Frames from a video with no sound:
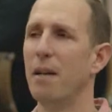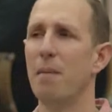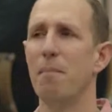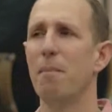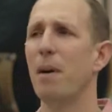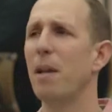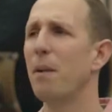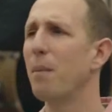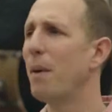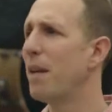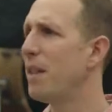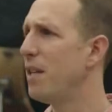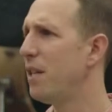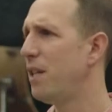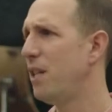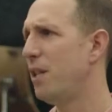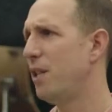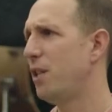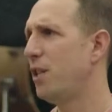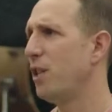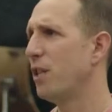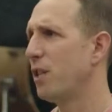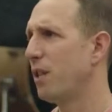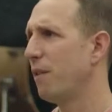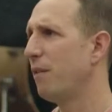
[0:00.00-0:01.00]
By the way, this is
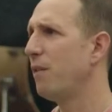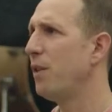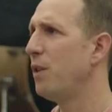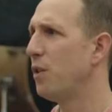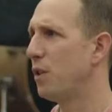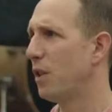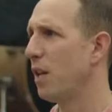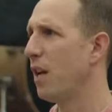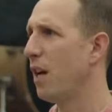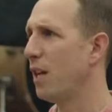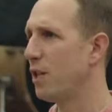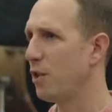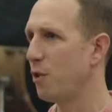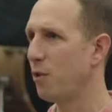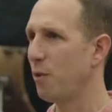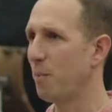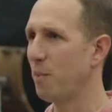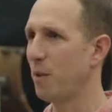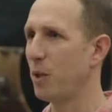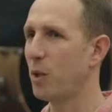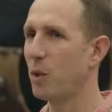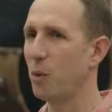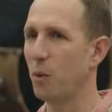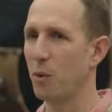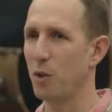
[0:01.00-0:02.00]
just a few slides from
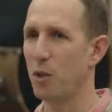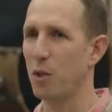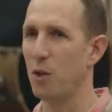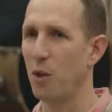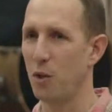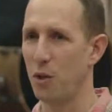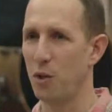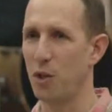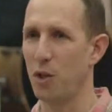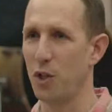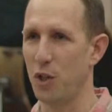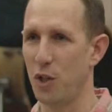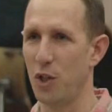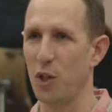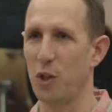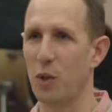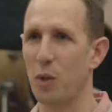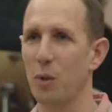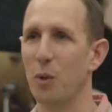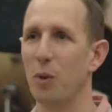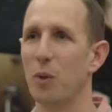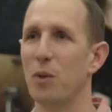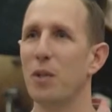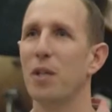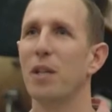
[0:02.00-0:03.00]
the course, not just the
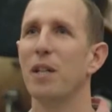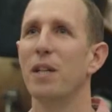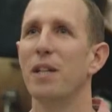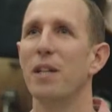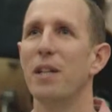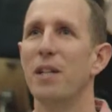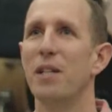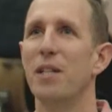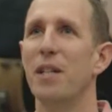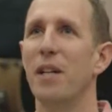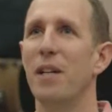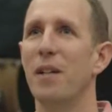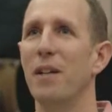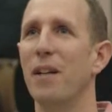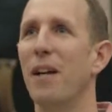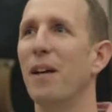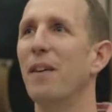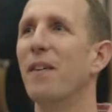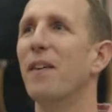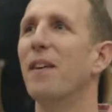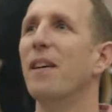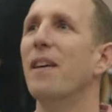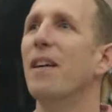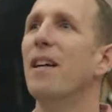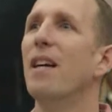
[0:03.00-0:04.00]
course, just so you
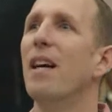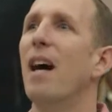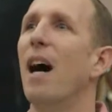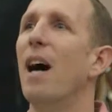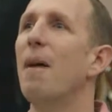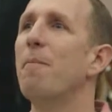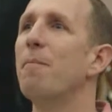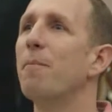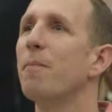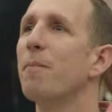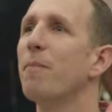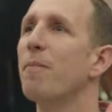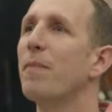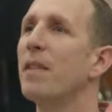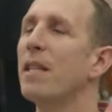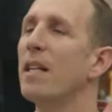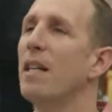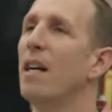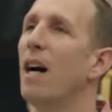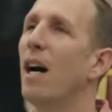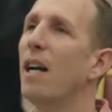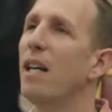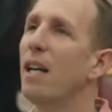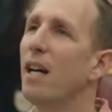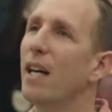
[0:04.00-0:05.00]
know.
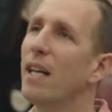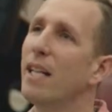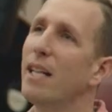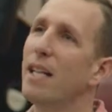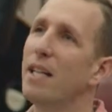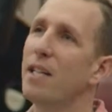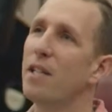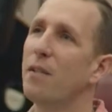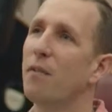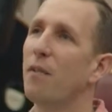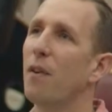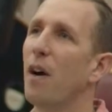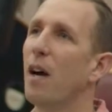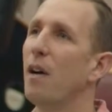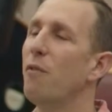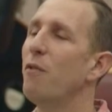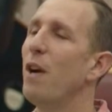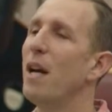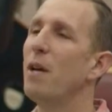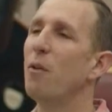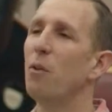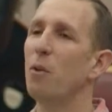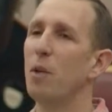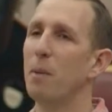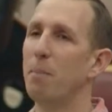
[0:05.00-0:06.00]
I like this. I
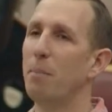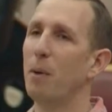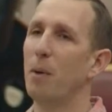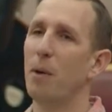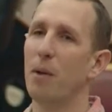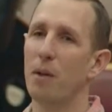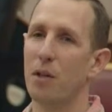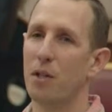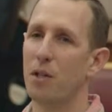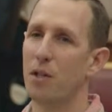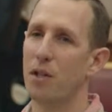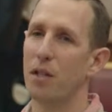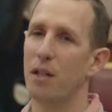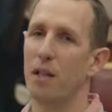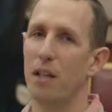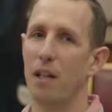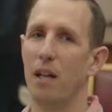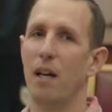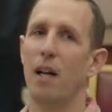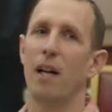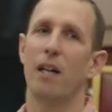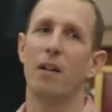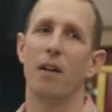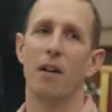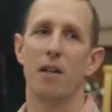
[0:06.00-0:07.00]
read all the books.
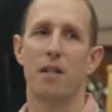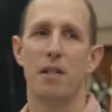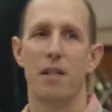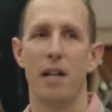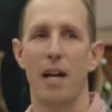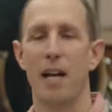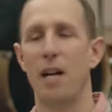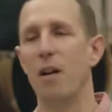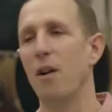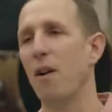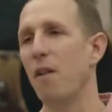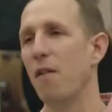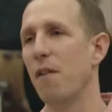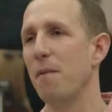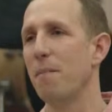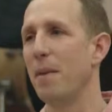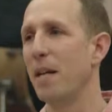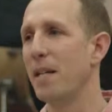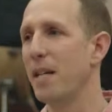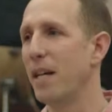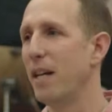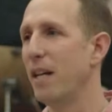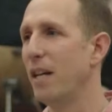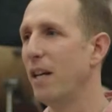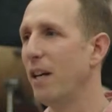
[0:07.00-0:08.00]
I've got to say, a lot of them I
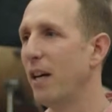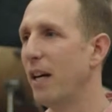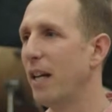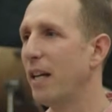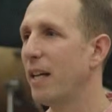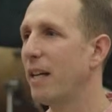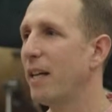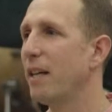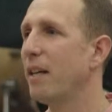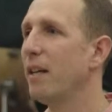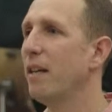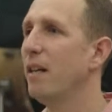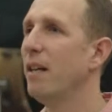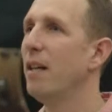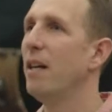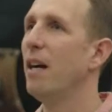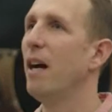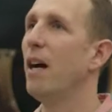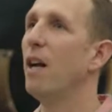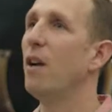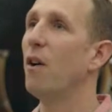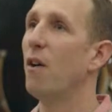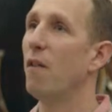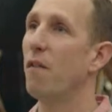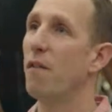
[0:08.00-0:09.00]
didn't like.
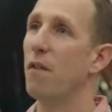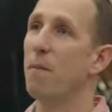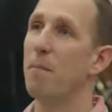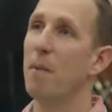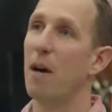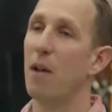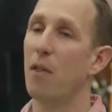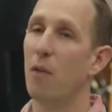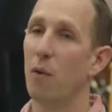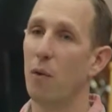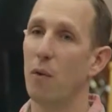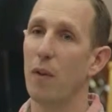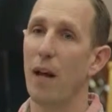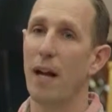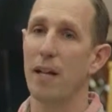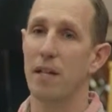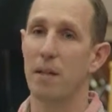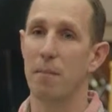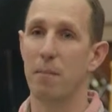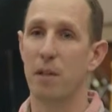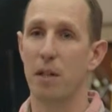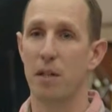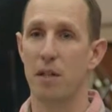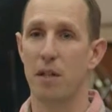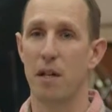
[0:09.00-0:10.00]
A lot of them I thought they had
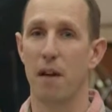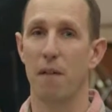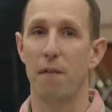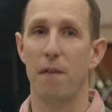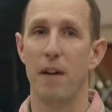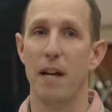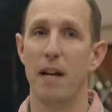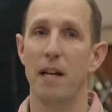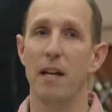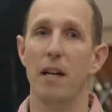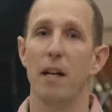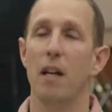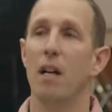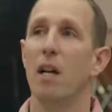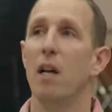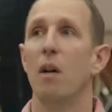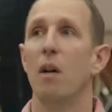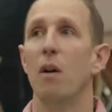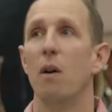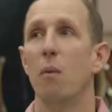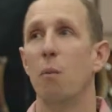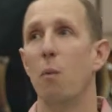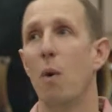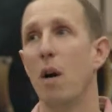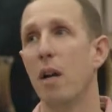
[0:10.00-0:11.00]
some good stuff in.
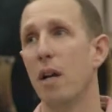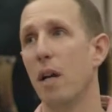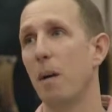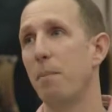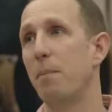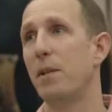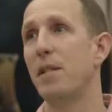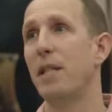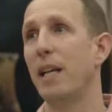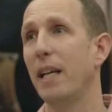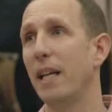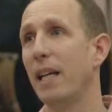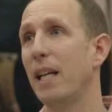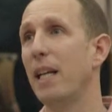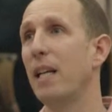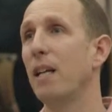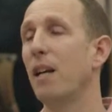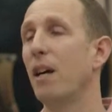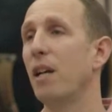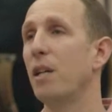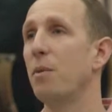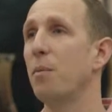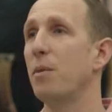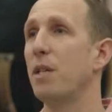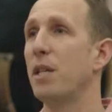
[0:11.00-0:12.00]
One I particularly
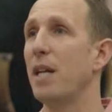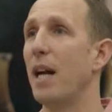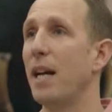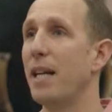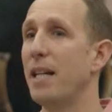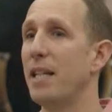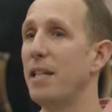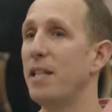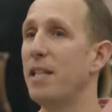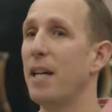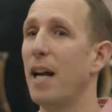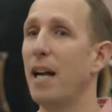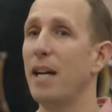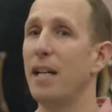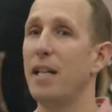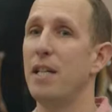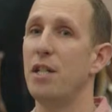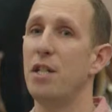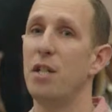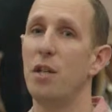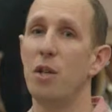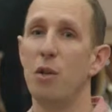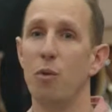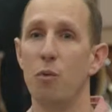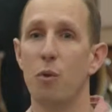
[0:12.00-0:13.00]
liked was Andy
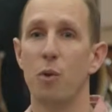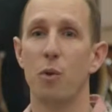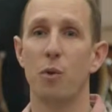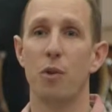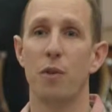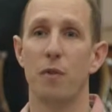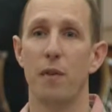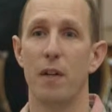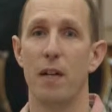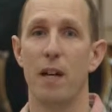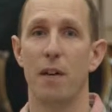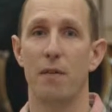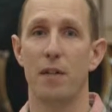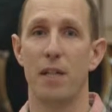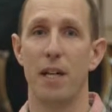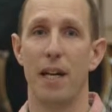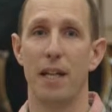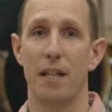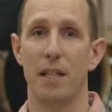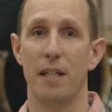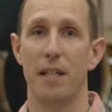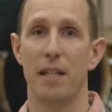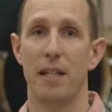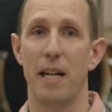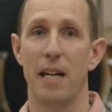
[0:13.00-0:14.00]
Stanley's New Rules for Love,
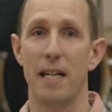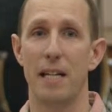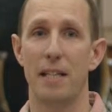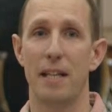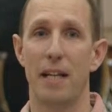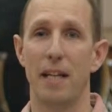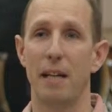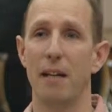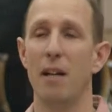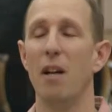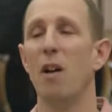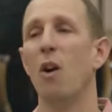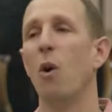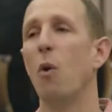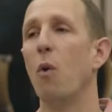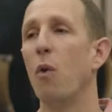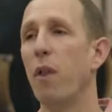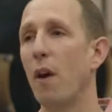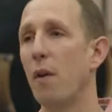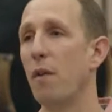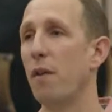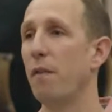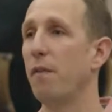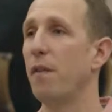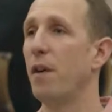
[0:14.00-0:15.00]
Sex and Dating,
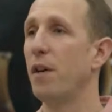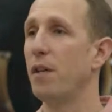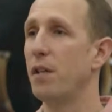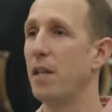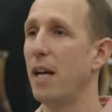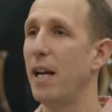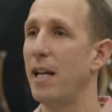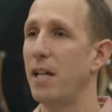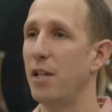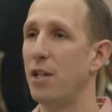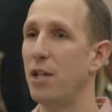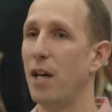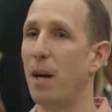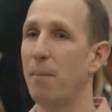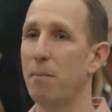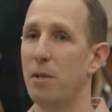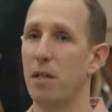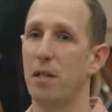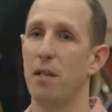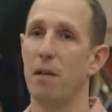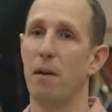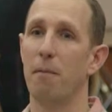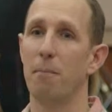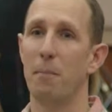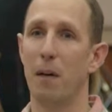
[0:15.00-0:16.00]
although the first 8
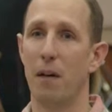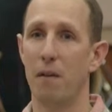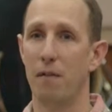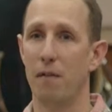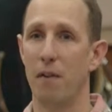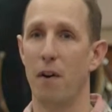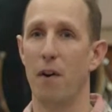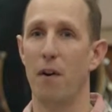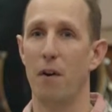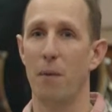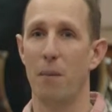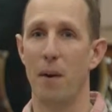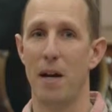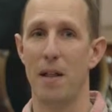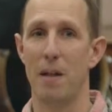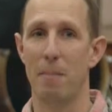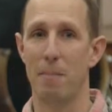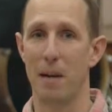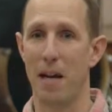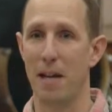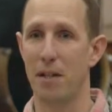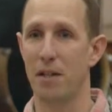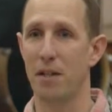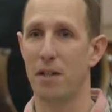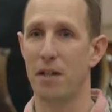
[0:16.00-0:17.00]
chapters are by far and away the
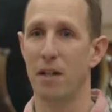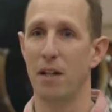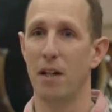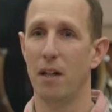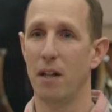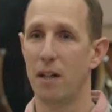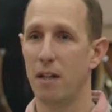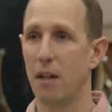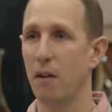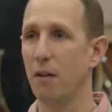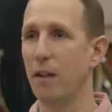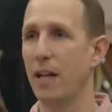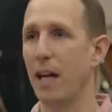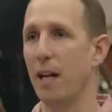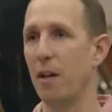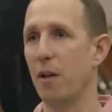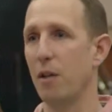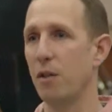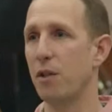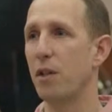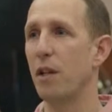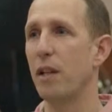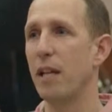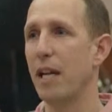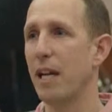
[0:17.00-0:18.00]
best. Don't get
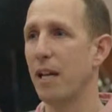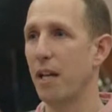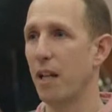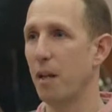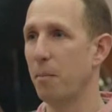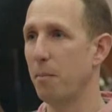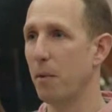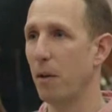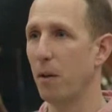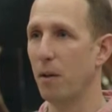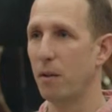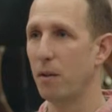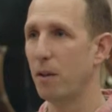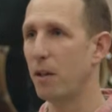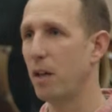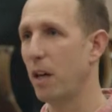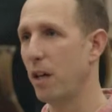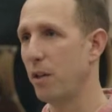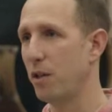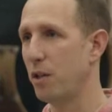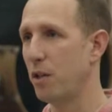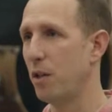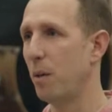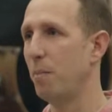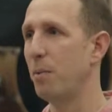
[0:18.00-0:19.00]
lost at the end of the book. Kind
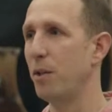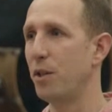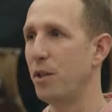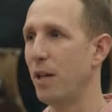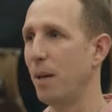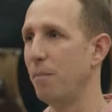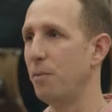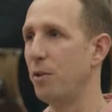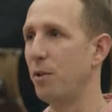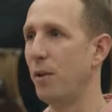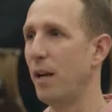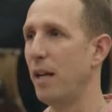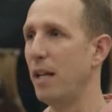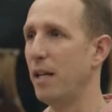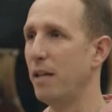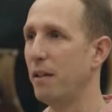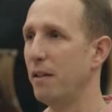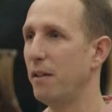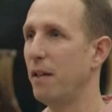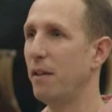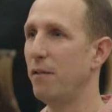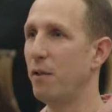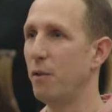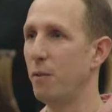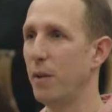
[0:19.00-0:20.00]
of stop at chapter 8
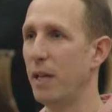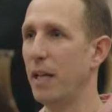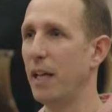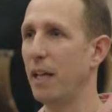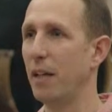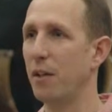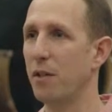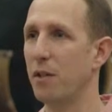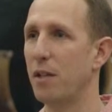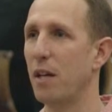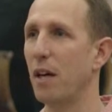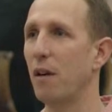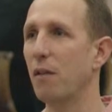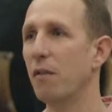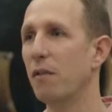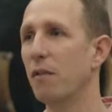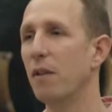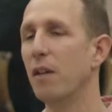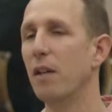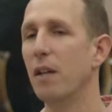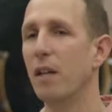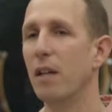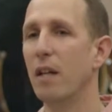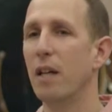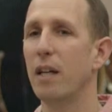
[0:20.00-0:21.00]
if you're reading it yourself.
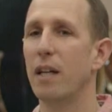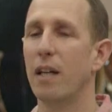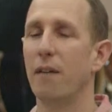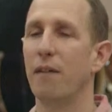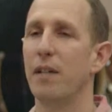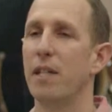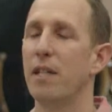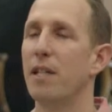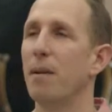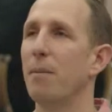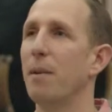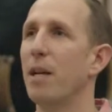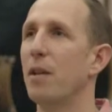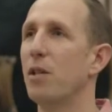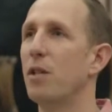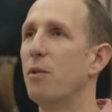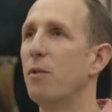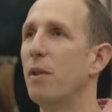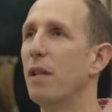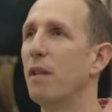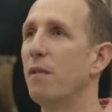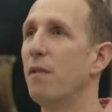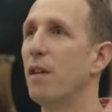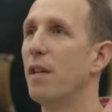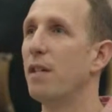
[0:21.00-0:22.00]
Give it to someone else to
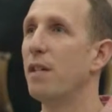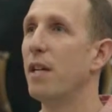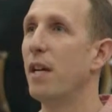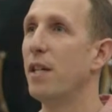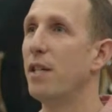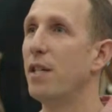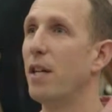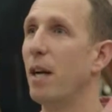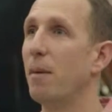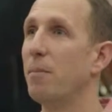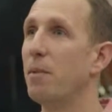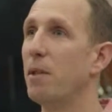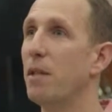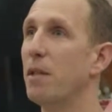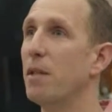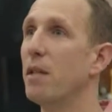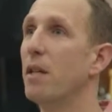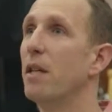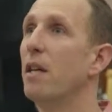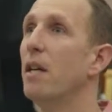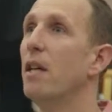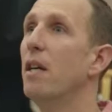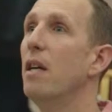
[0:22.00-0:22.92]
read the first 8 chapters.